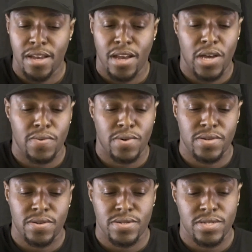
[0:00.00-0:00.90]
I don't want
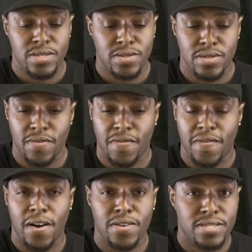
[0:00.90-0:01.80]
no
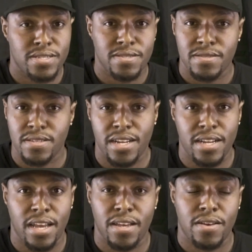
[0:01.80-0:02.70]
false, none of that.